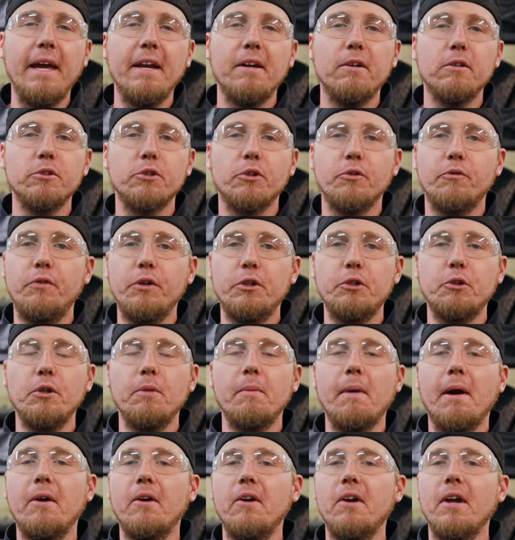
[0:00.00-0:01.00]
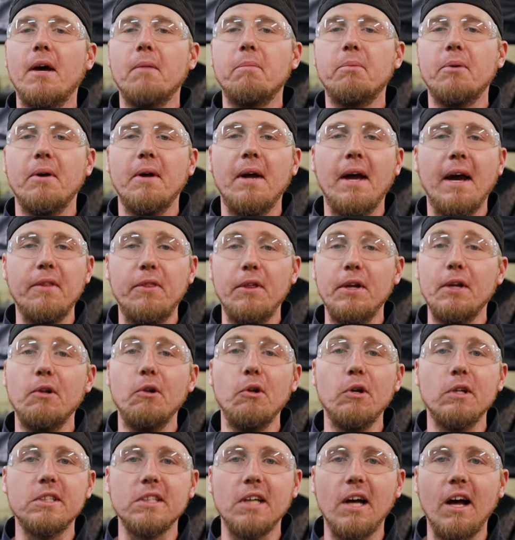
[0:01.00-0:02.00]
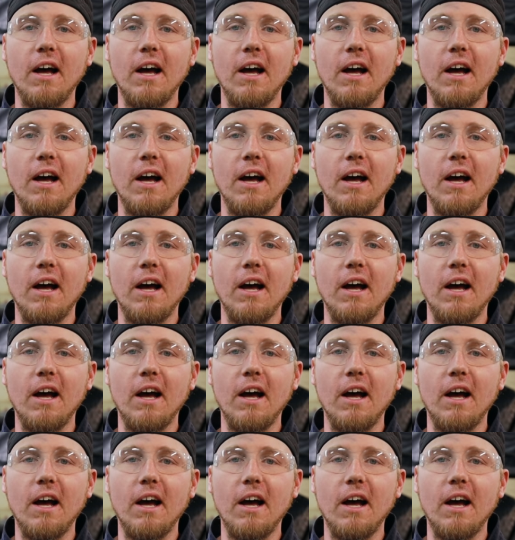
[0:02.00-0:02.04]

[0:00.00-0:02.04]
panels are officially mounted up. I think it looks